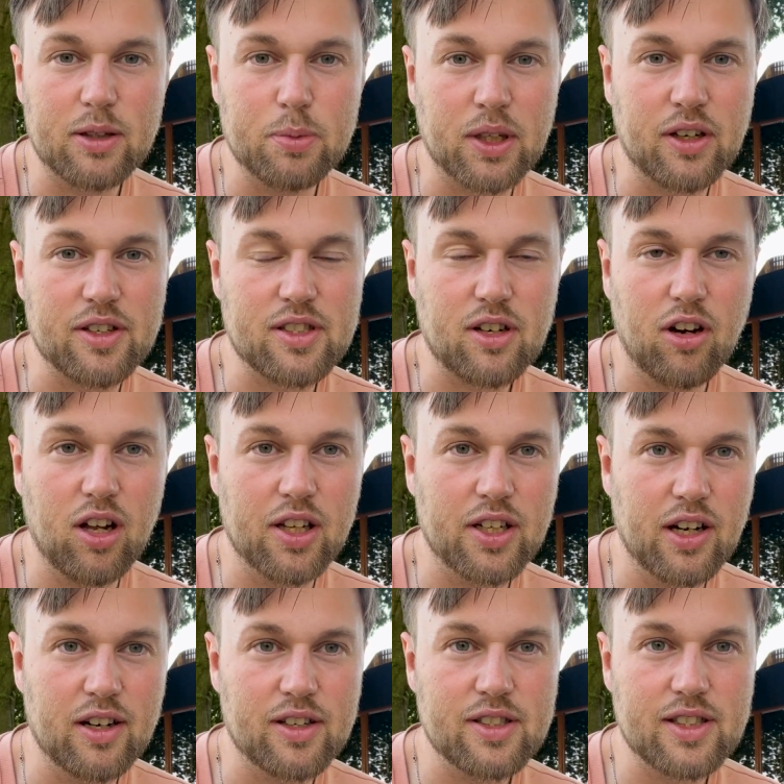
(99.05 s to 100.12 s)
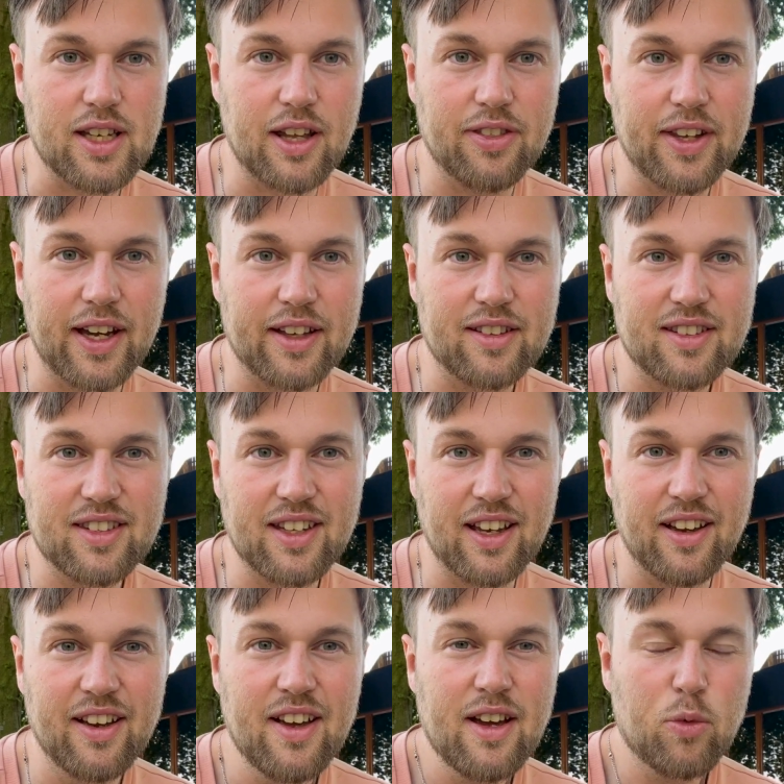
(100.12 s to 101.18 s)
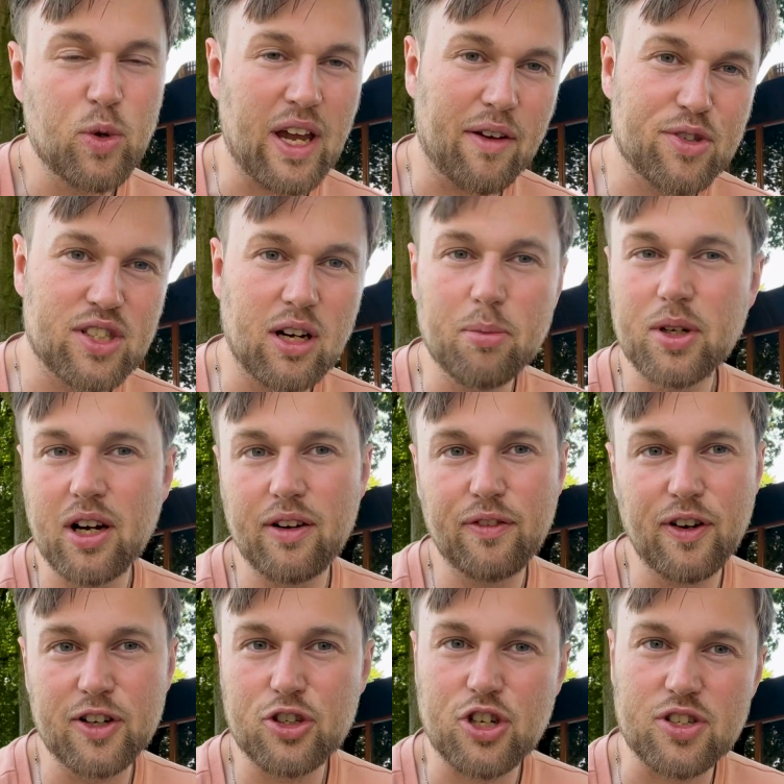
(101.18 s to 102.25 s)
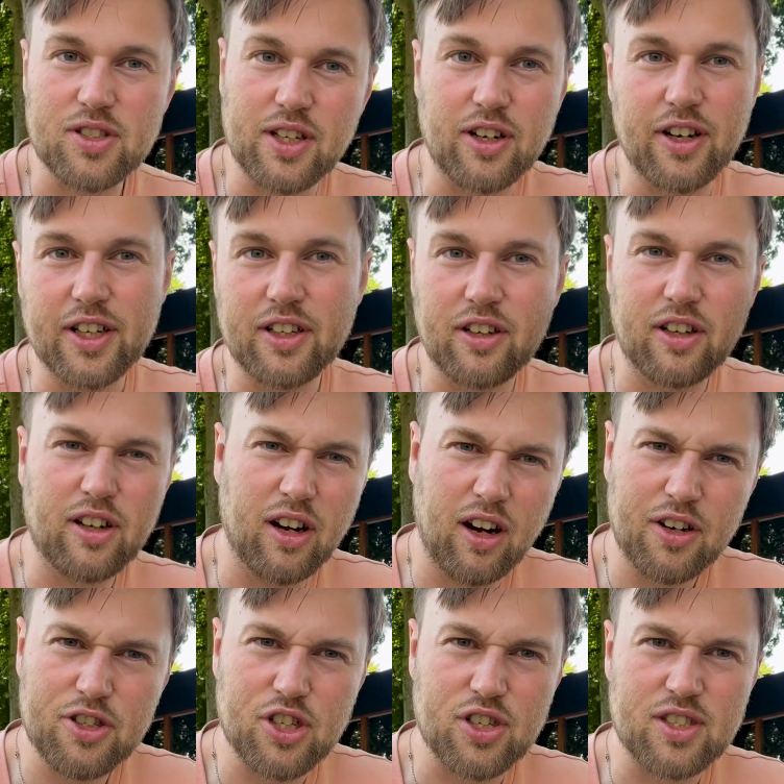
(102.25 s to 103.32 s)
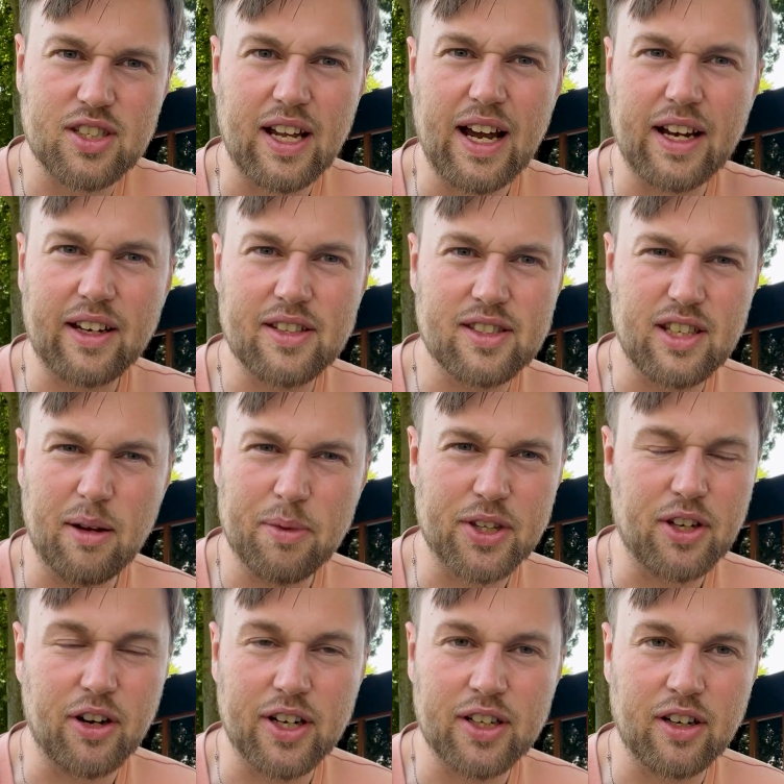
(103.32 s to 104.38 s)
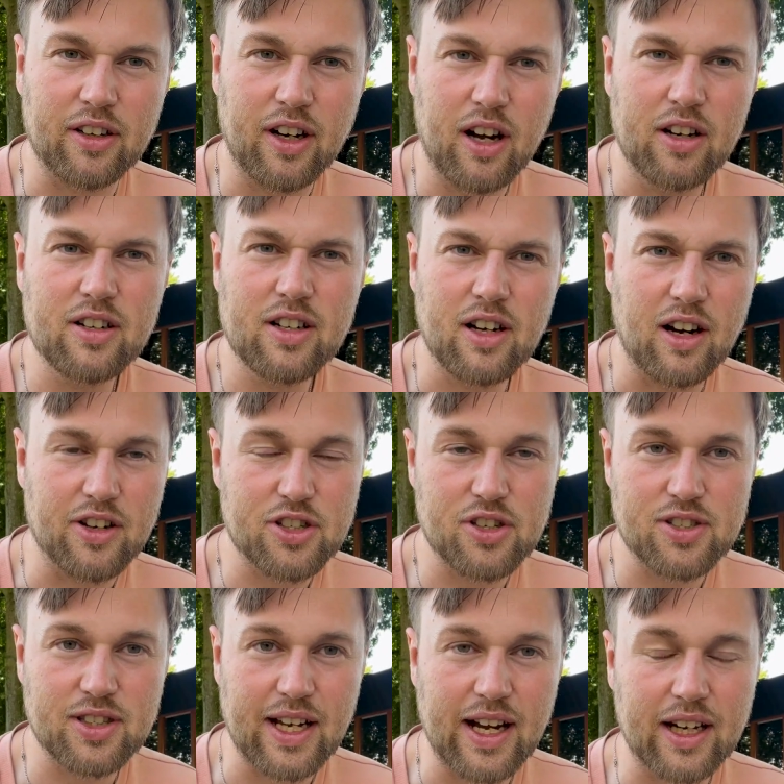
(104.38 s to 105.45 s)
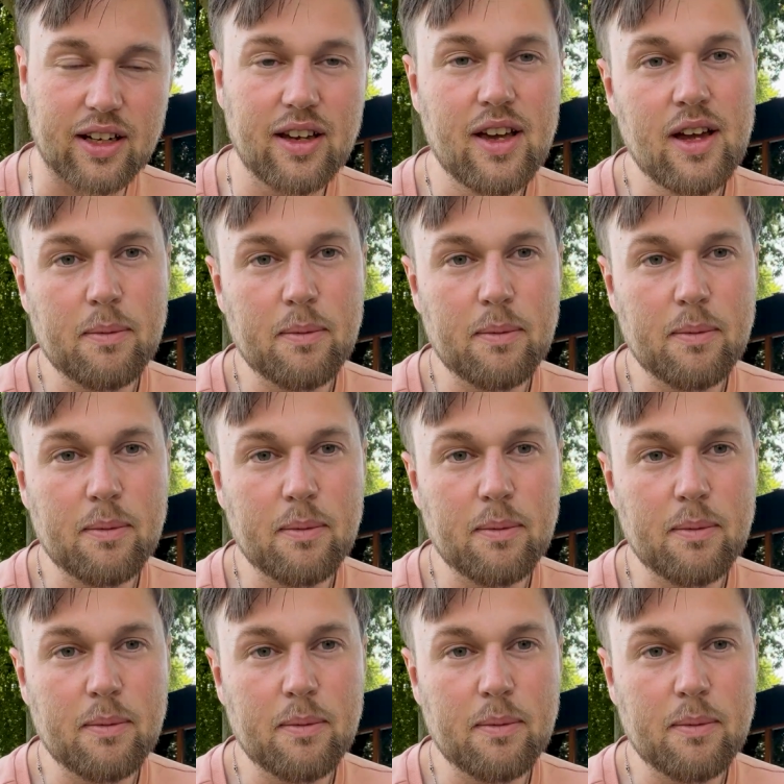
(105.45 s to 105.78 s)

Because Carl Jung said that we have some functions that are in our conscious stack and some that are in our unconscious stack.